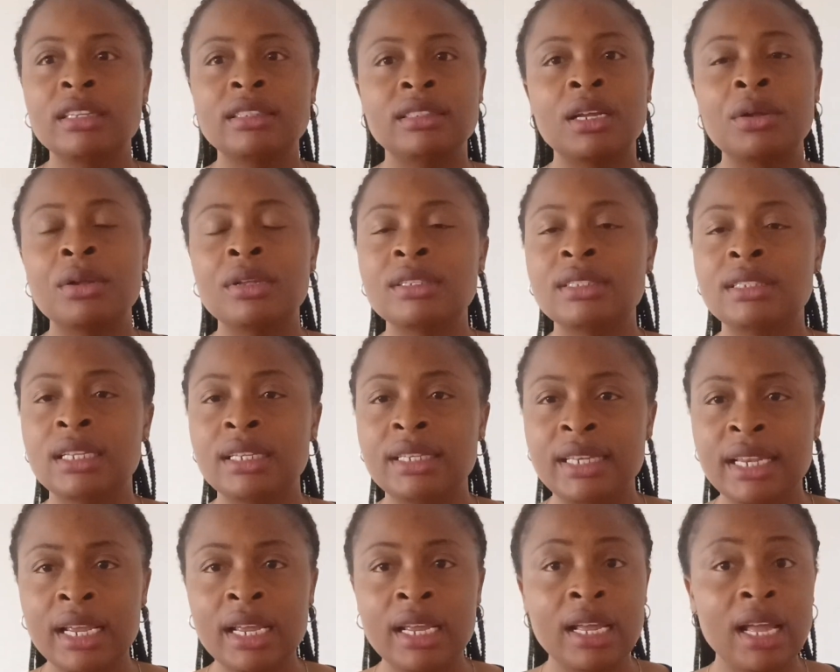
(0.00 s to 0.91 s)
There was
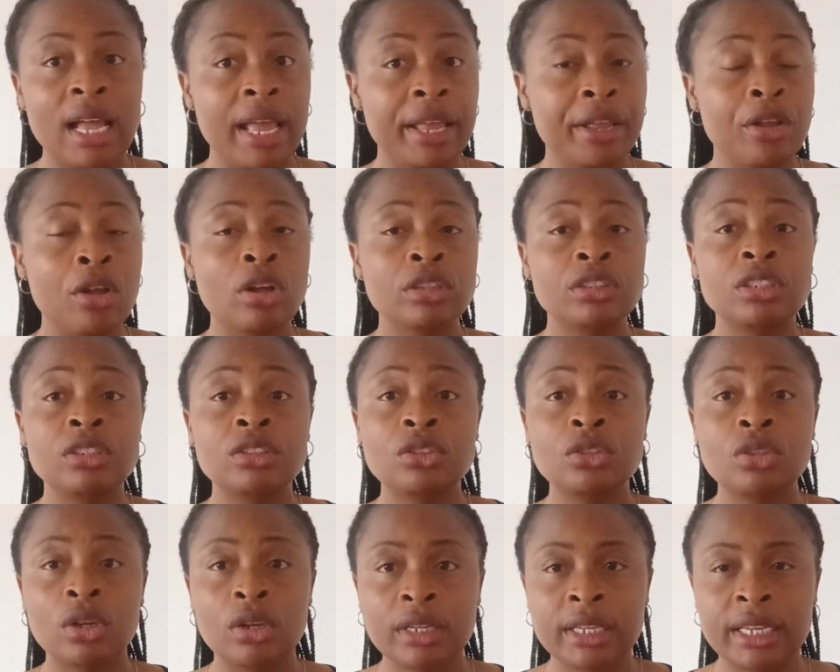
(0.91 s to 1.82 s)
a day I got
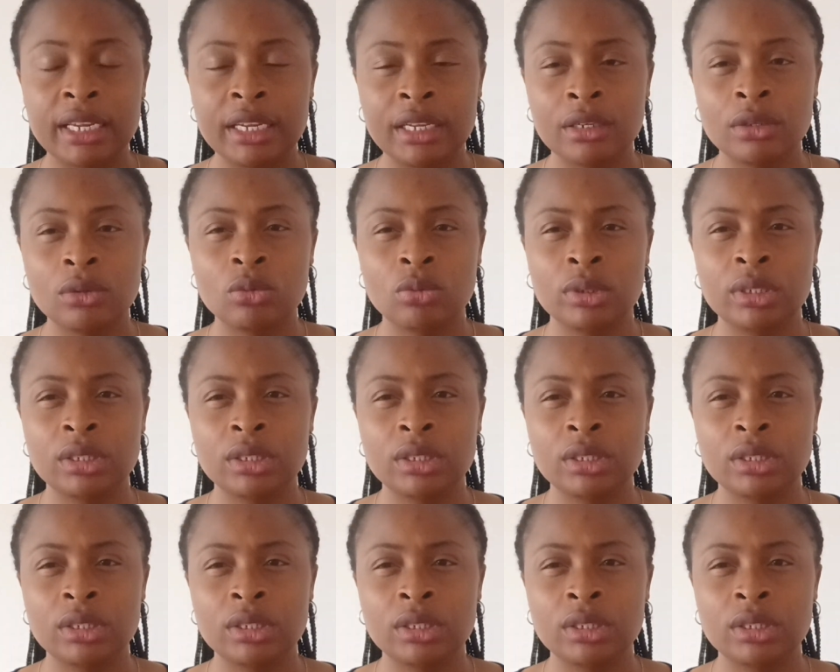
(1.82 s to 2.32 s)
talking